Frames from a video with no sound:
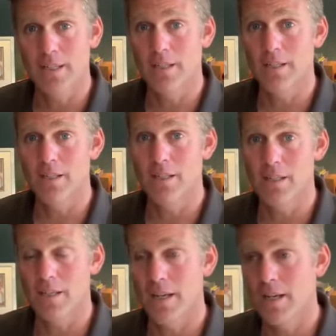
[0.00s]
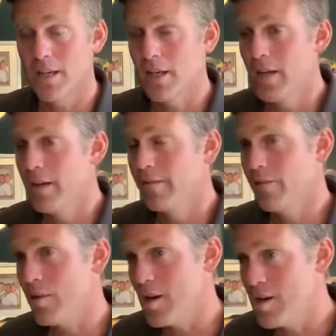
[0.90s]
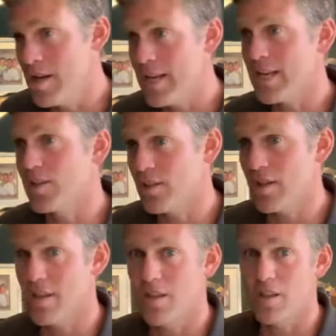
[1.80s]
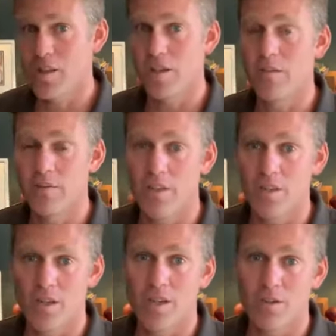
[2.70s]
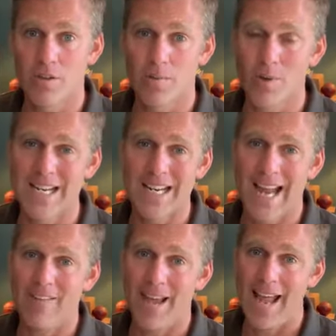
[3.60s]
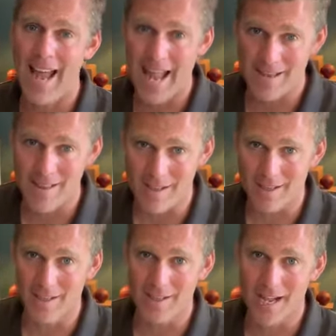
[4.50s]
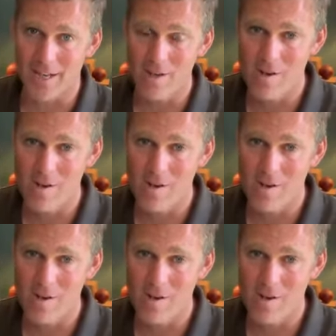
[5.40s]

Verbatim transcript: And uh, for at least a third of the entire trip, we didn't have anything like that.